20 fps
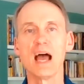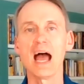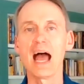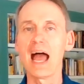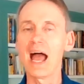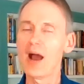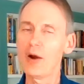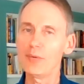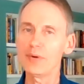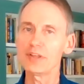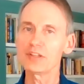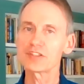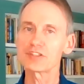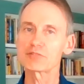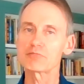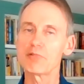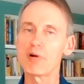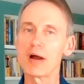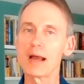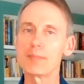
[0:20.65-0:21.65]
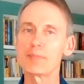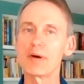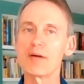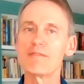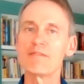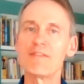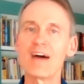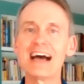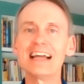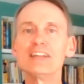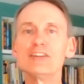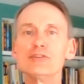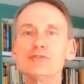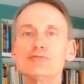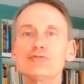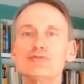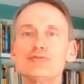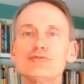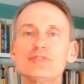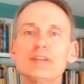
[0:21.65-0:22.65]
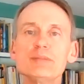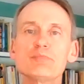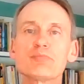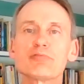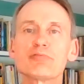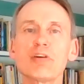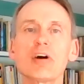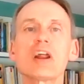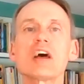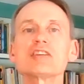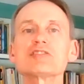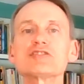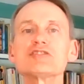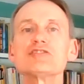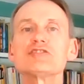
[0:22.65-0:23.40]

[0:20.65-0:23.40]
How we ascribe value to the products